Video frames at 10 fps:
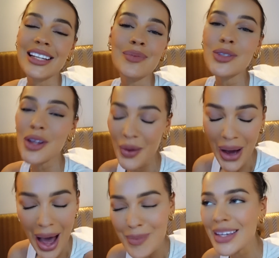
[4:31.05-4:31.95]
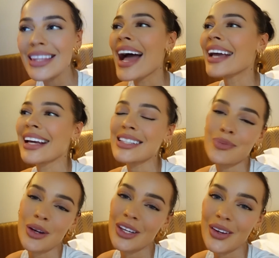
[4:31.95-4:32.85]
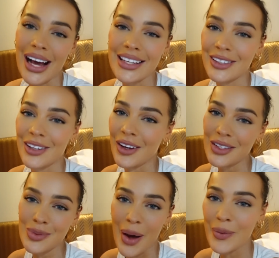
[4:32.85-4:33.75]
I'm so happy that I get to bring you guys along as well.